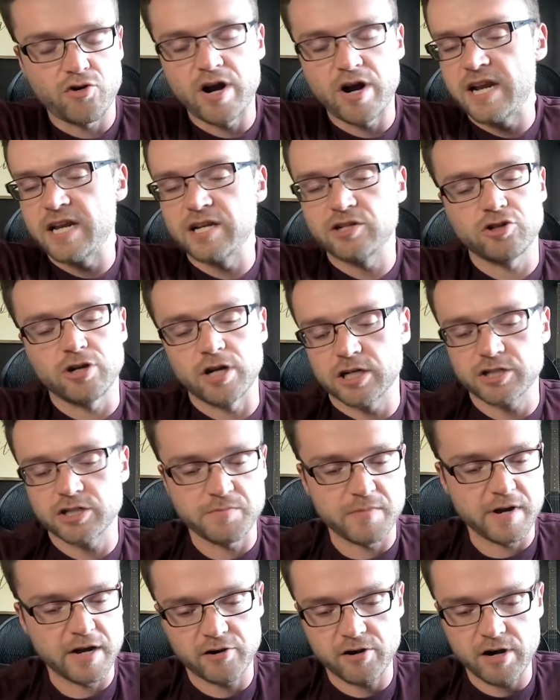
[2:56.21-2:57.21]
Great
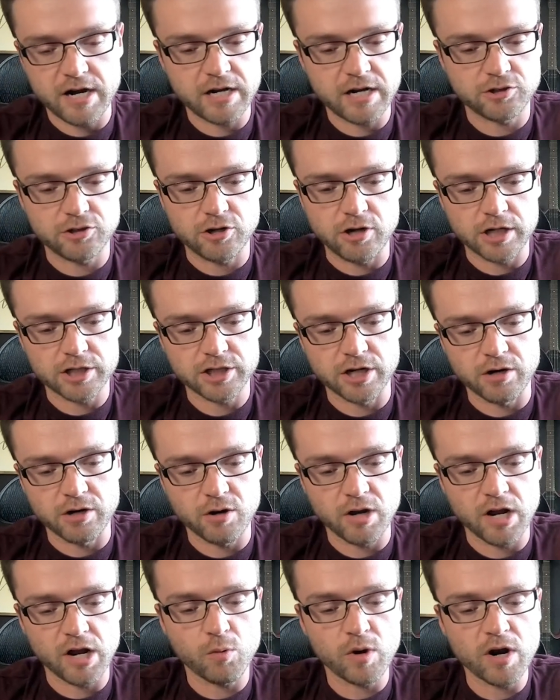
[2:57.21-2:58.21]
introduction, man. Great introduction.
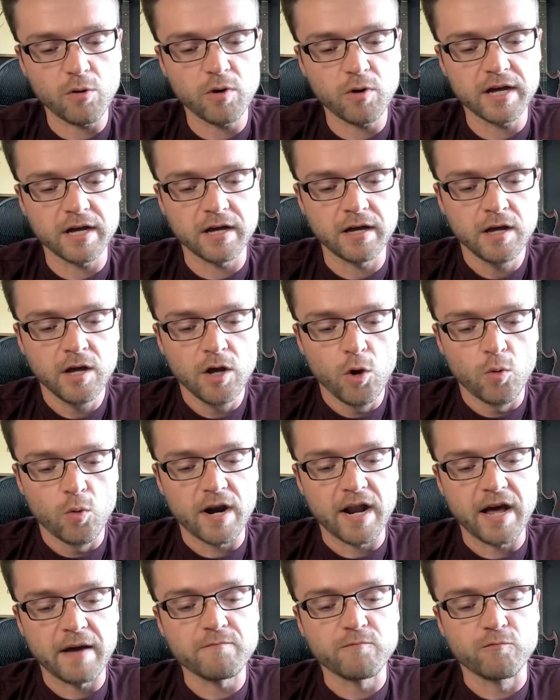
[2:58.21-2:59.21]
And like what I wanna,
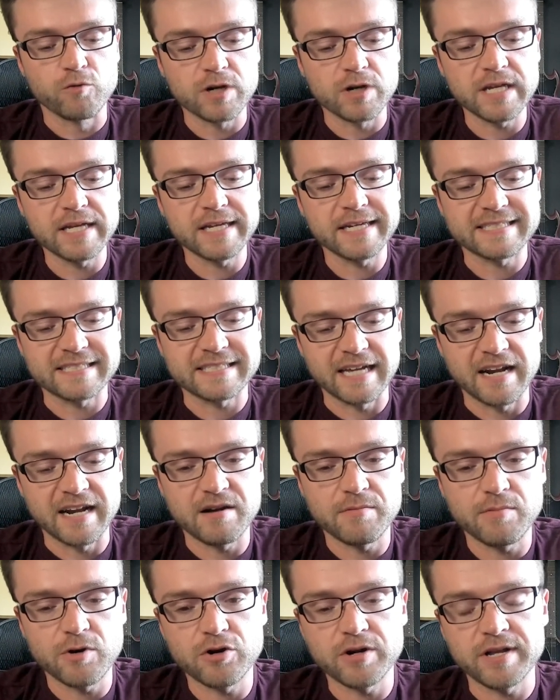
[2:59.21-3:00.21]
what I'm really
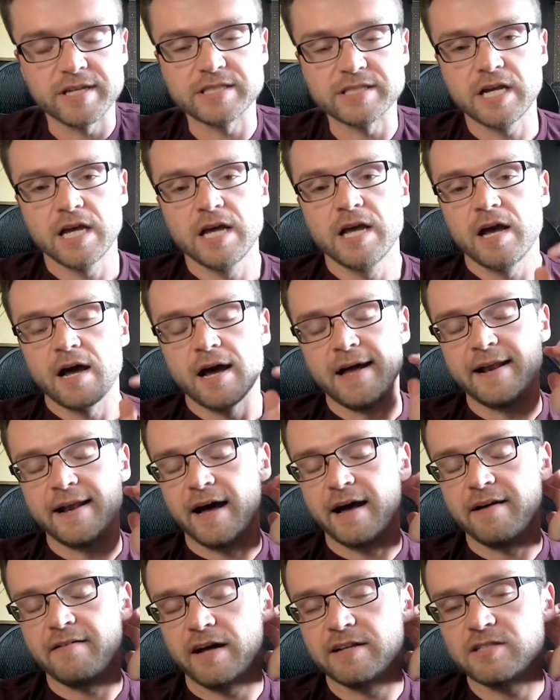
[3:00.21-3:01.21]
excited about is, and
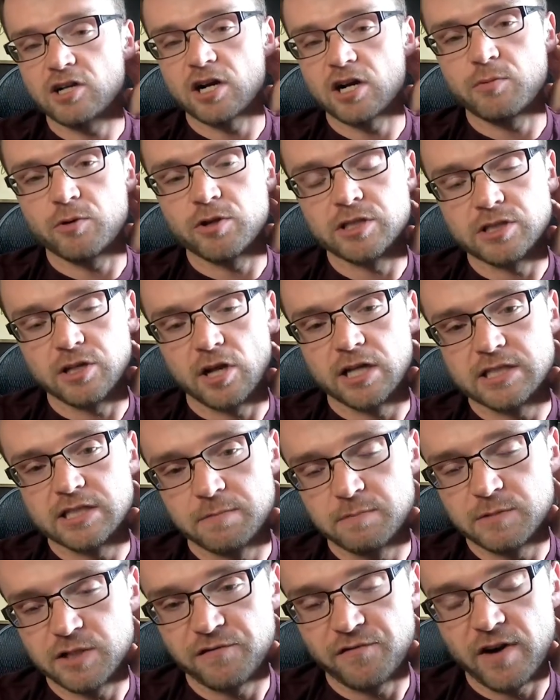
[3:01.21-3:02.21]
I, I talked about this lots, so
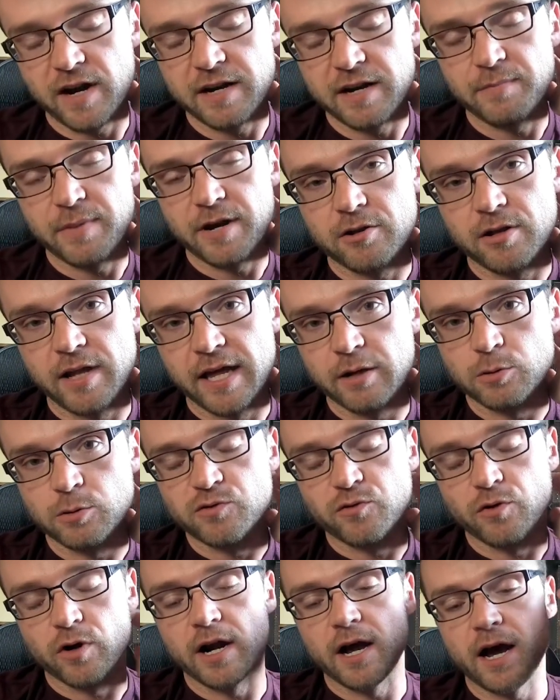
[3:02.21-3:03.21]
I'm just finding language
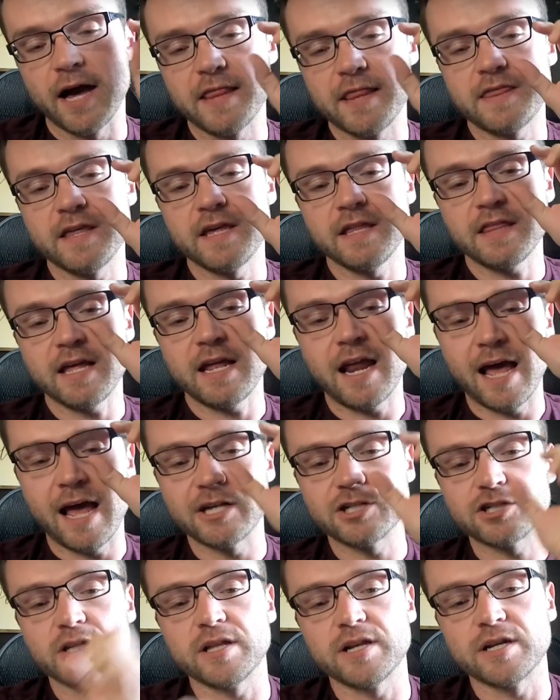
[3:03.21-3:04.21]
for it. I think that
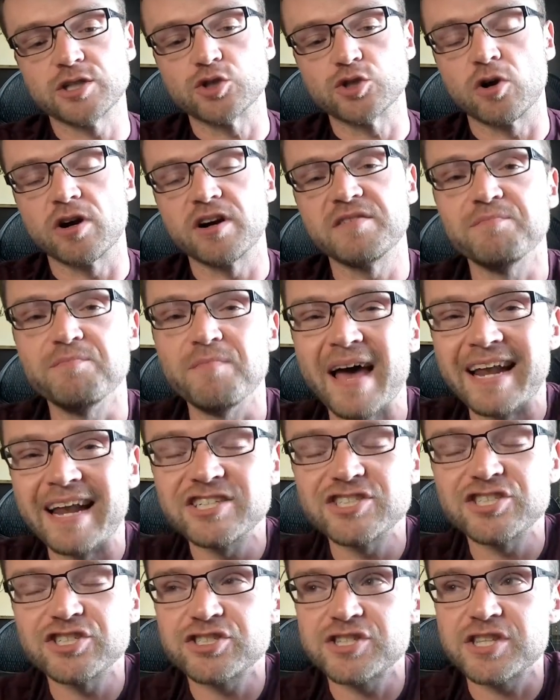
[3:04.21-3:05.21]
Angelina Jordan
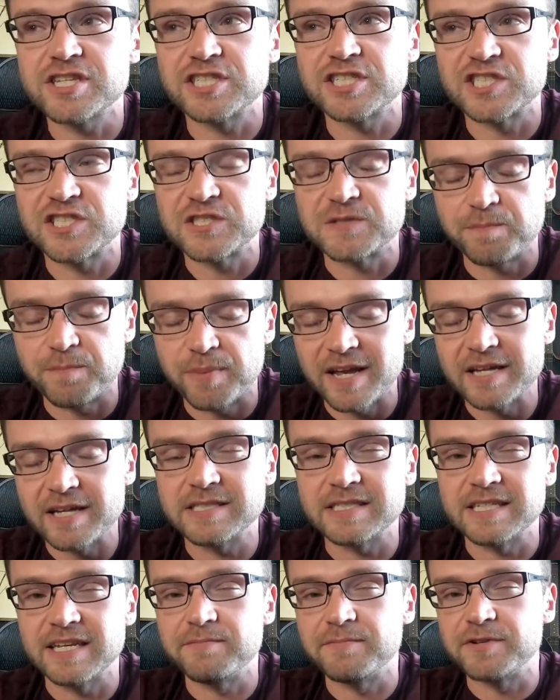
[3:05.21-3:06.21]
manages the
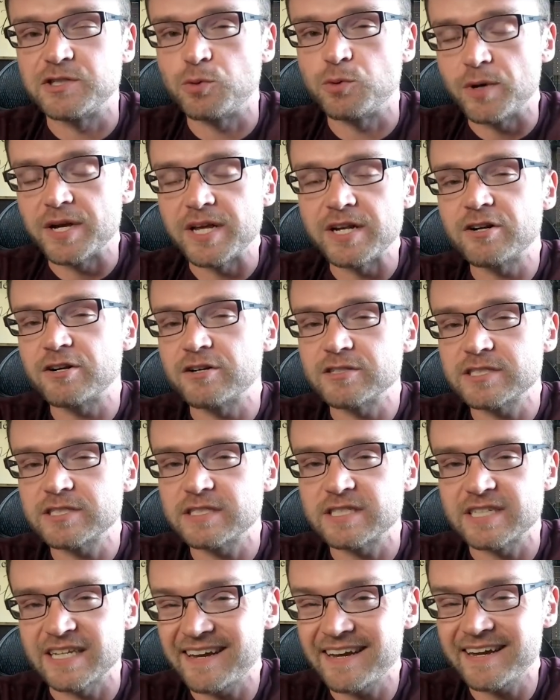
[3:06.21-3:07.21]
space in between her
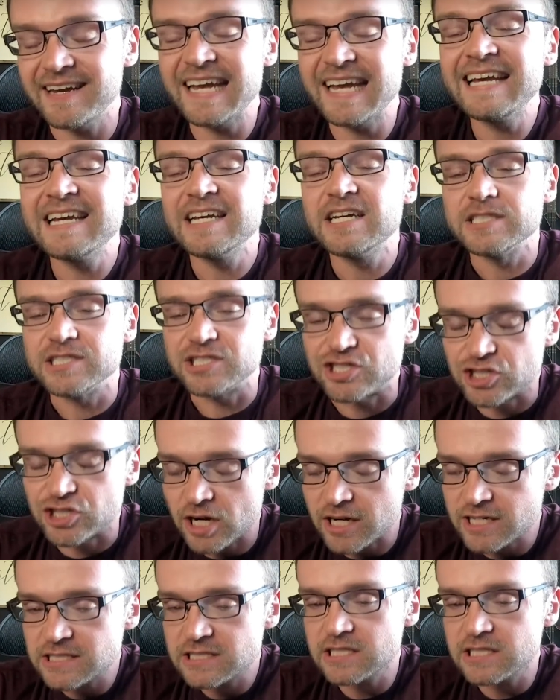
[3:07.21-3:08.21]
singing
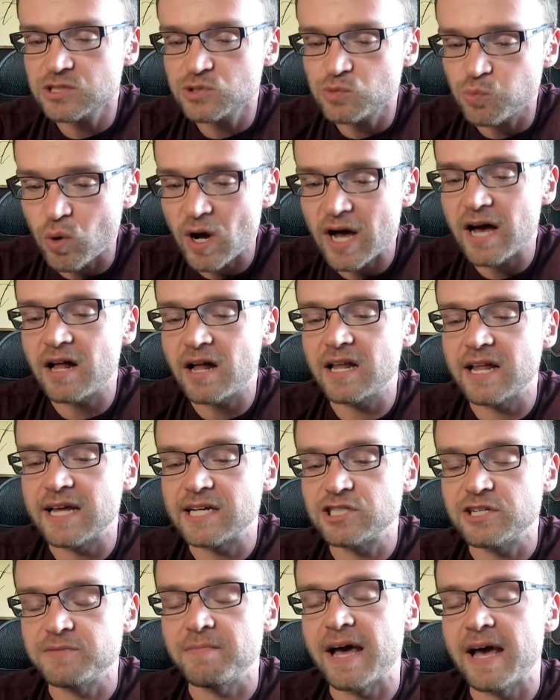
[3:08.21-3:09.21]
just as well
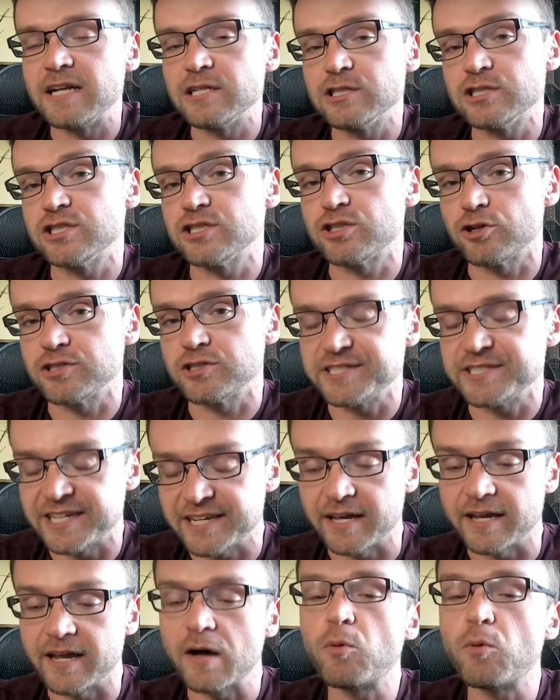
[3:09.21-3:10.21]
as she manages her
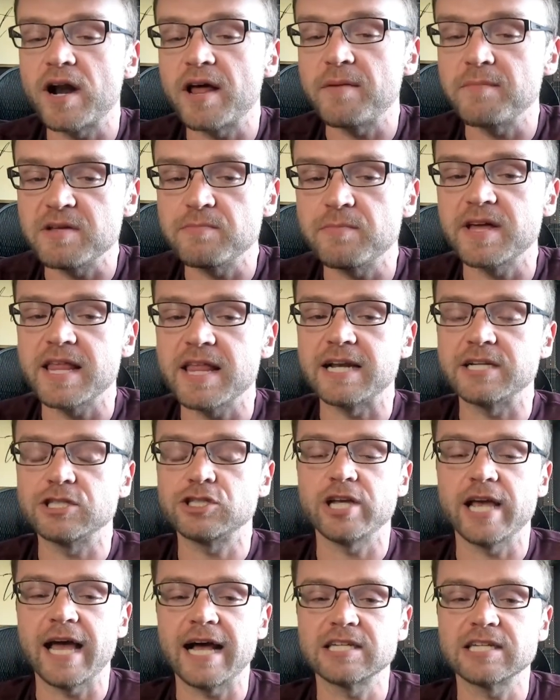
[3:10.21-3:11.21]
singing. And what I mean by that is
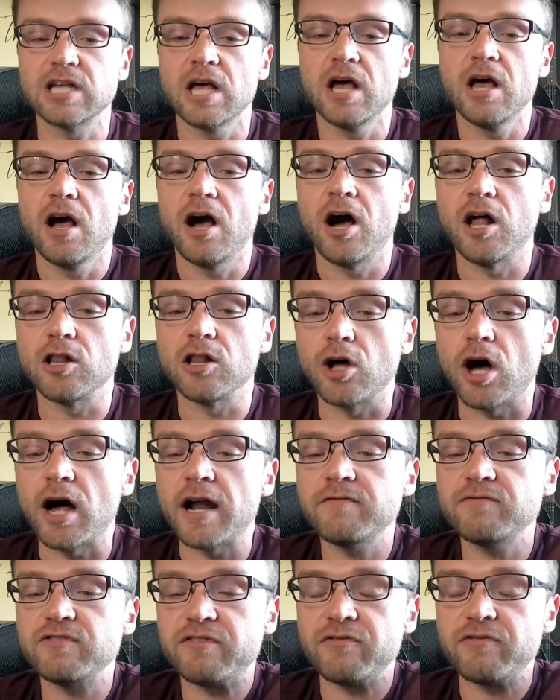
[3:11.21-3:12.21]
she has a
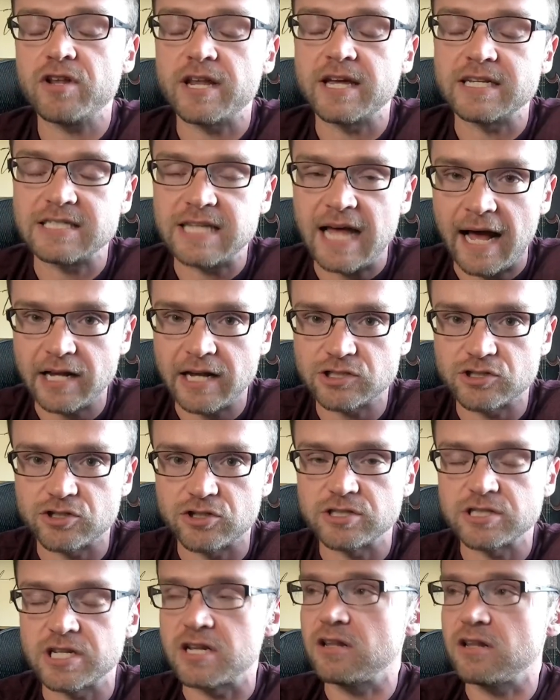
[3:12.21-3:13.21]
lot of different like
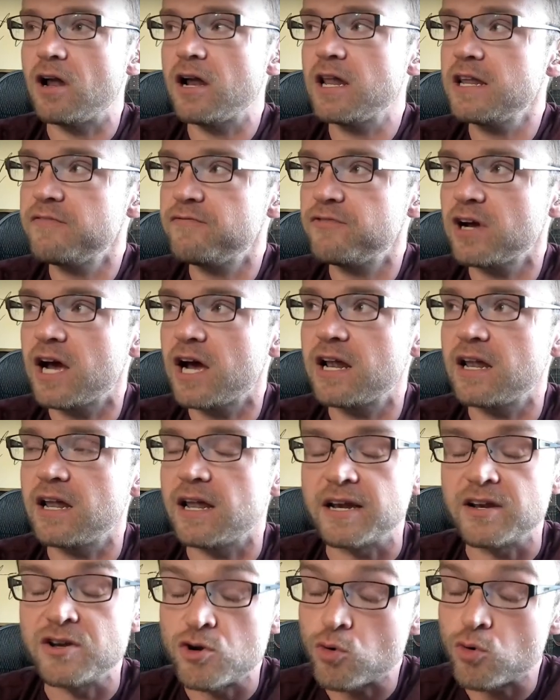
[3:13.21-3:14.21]
textures and a lot of different kind of
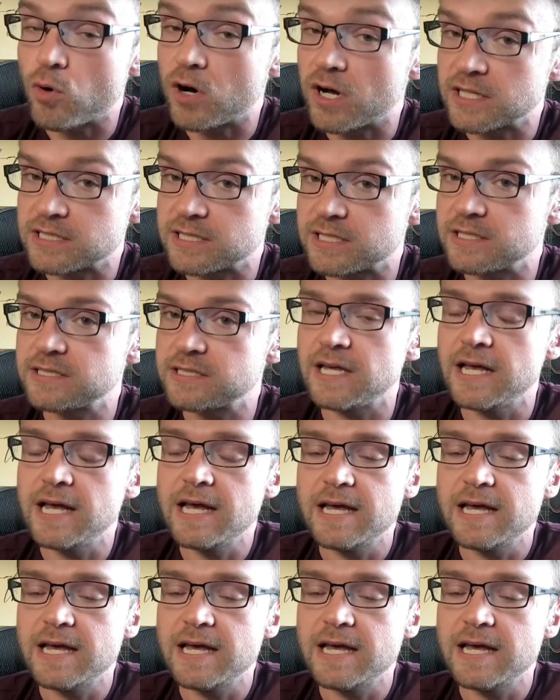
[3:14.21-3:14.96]
like nuances